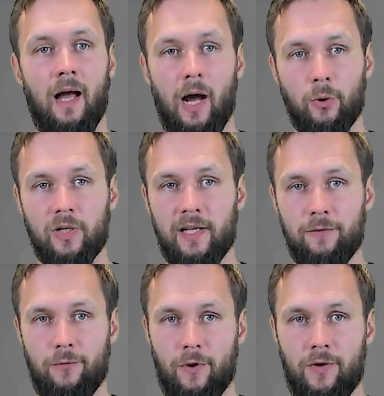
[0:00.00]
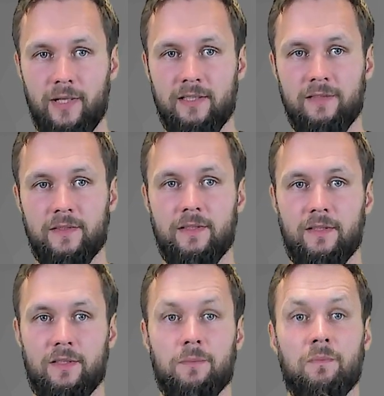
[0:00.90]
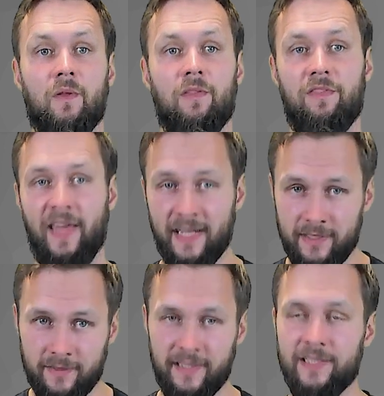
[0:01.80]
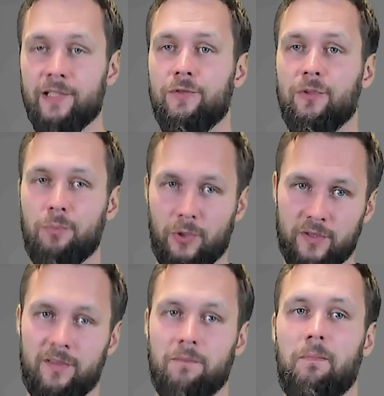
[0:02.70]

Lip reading: Outline further activities. Thank the interviewed person,